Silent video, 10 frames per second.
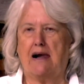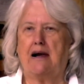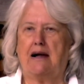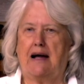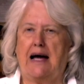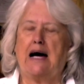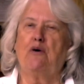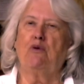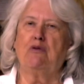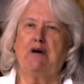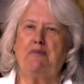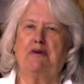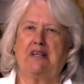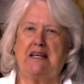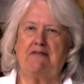How would we
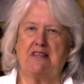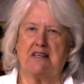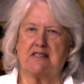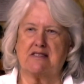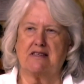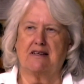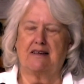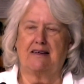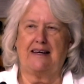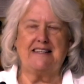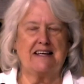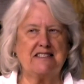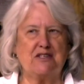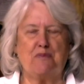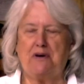believe this? It
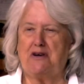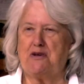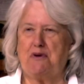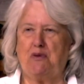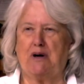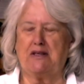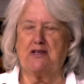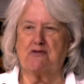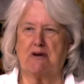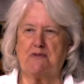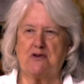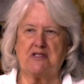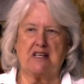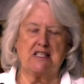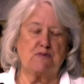doesn't appear to be what the scripture
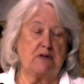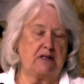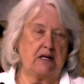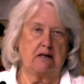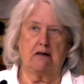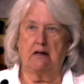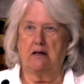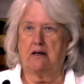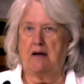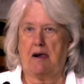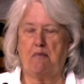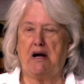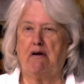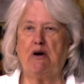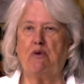says, but then
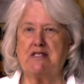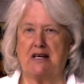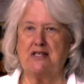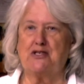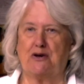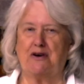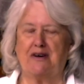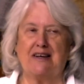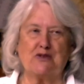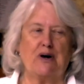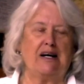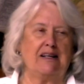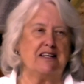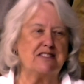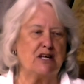Mary was uncertain as well,
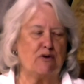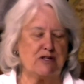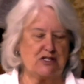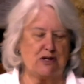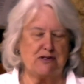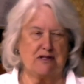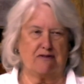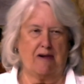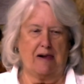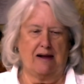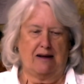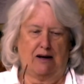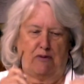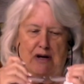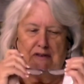and so was Joseph.
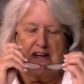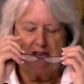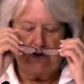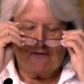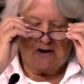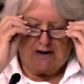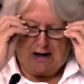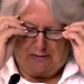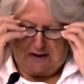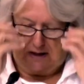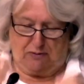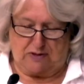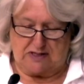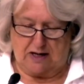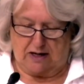We eventually figured out that it was
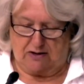not a true